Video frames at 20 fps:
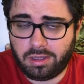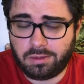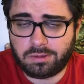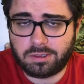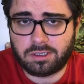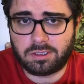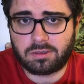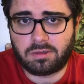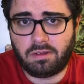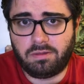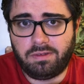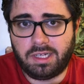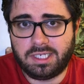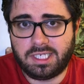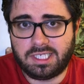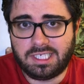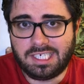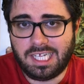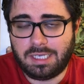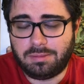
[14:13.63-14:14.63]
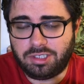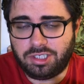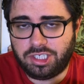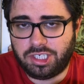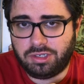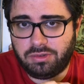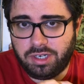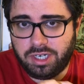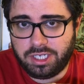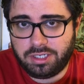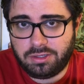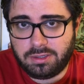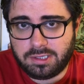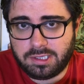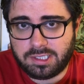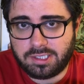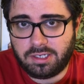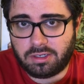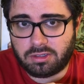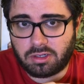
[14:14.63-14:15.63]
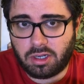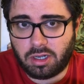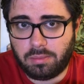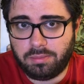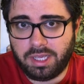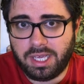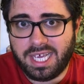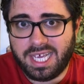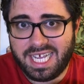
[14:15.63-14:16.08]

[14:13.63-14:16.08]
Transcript: which is called fantasynamesgenerators.com.